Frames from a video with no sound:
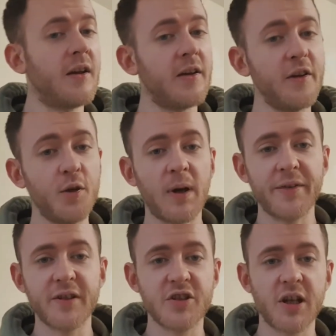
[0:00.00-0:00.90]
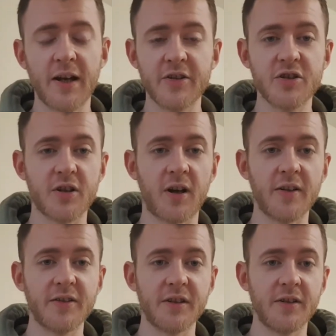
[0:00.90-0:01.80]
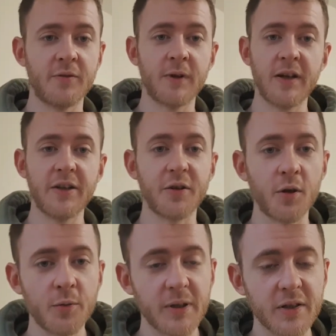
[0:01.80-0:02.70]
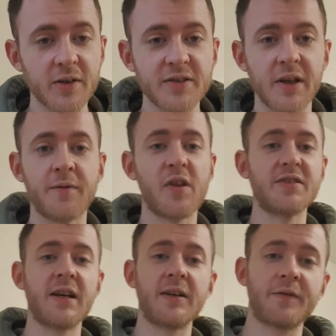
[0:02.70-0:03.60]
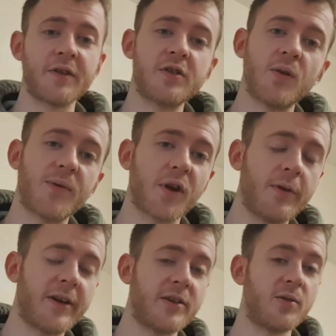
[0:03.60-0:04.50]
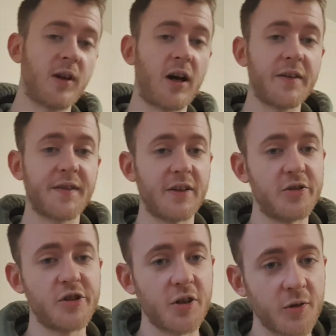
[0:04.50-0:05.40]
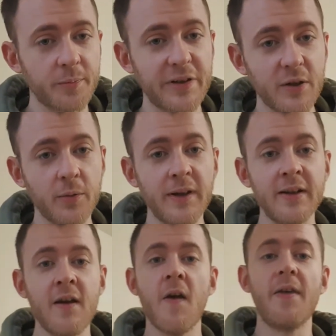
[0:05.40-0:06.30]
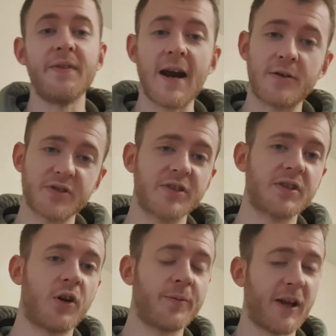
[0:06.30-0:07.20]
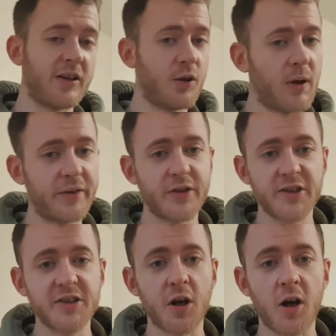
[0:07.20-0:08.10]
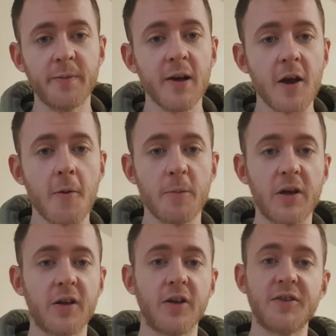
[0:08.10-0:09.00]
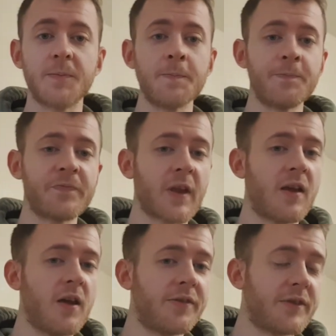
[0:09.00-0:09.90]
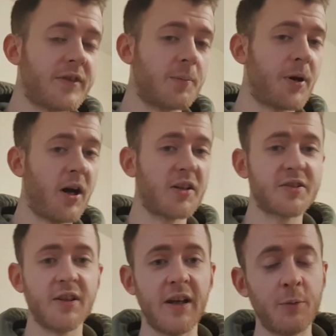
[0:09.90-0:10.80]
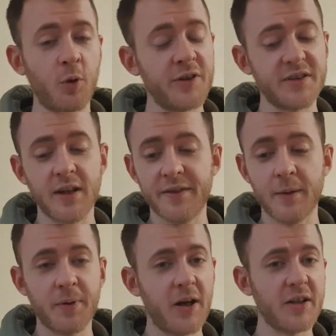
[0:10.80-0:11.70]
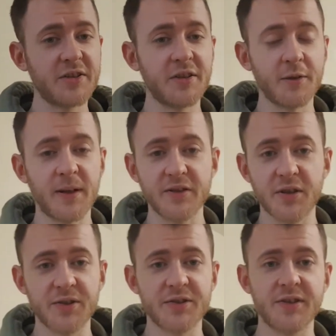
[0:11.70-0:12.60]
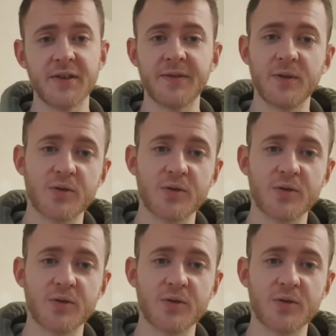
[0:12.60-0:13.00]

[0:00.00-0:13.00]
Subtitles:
You have to change, guys. You really do, because if there's anything you're doing in your life that you shouldn't be doing, now's the time that you have to stop, because once the person who has custody of your